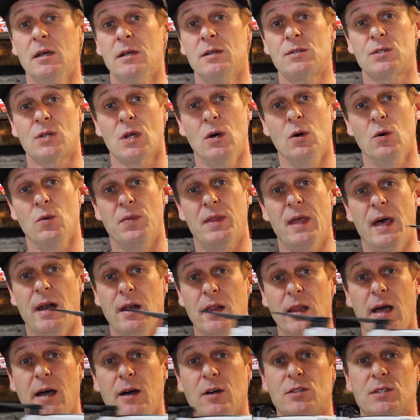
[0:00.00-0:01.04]
So that
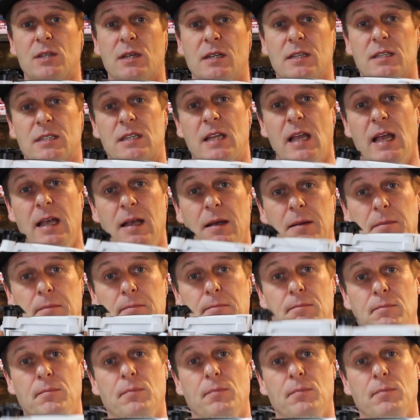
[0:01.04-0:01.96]
allows it to stay,